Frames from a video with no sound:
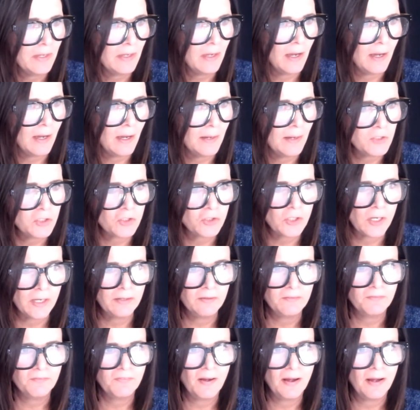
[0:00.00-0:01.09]
I'm just trying to
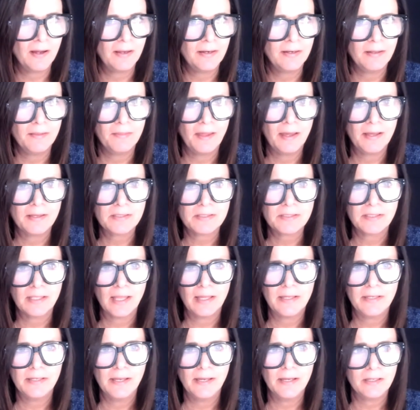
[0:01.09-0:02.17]
find that
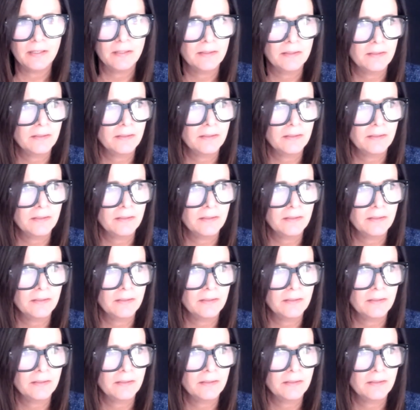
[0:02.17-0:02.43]
slide deck.